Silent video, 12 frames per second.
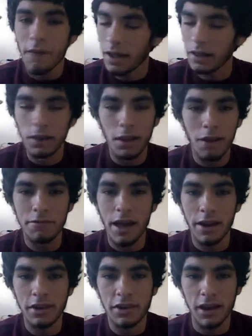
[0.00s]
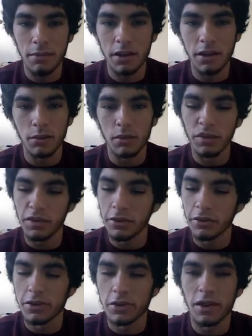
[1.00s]
I love that excitement in a movie
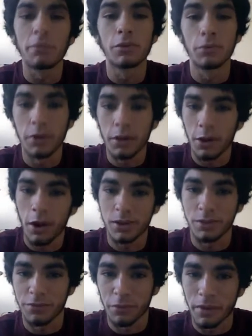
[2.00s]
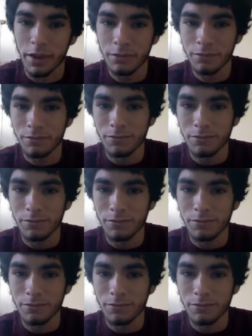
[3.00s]
theater, so that was really awesome for me.